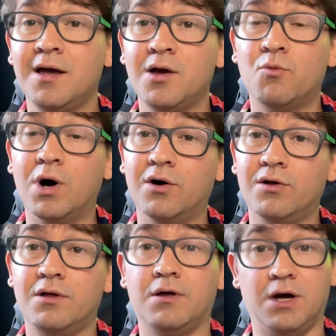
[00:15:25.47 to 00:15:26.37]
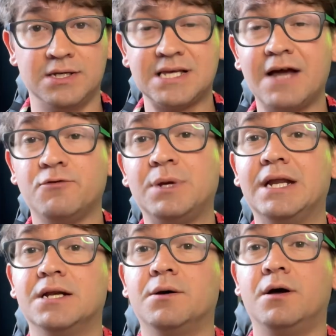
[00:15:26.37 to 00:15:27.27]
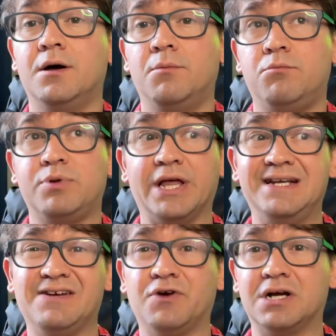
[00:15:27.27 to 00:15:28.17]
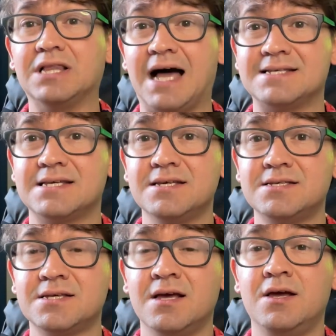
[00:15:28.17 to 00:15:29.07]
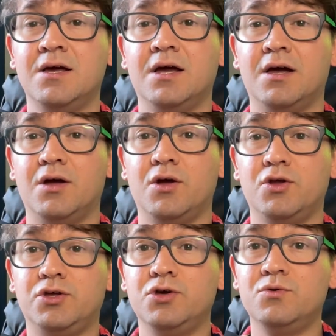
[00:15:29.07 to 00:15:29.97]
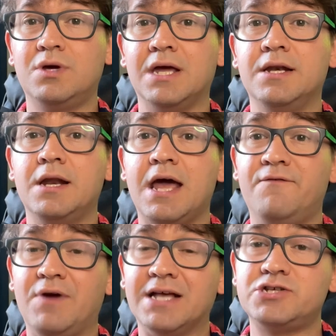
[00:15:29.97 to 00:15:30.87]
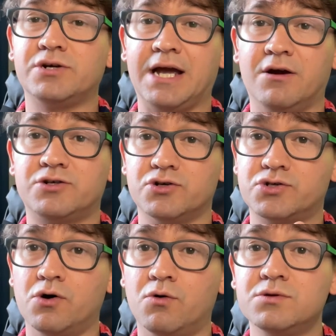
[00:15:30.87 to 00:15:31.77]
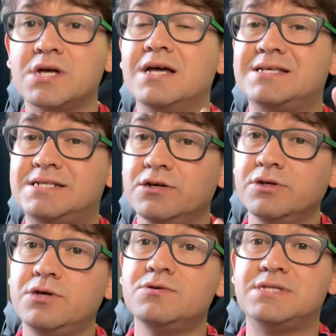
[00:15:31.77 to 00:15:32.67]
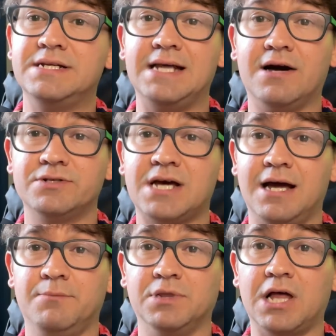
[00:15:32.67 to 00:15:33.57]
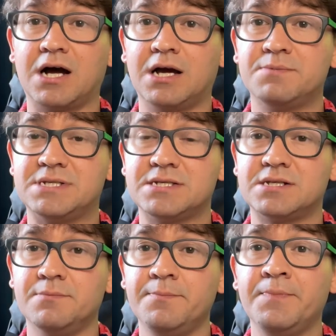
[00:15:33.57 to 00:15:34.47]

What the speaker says: Well, aside from getting to play different classes, you can advance your character's goals, still use the downtime lockup system,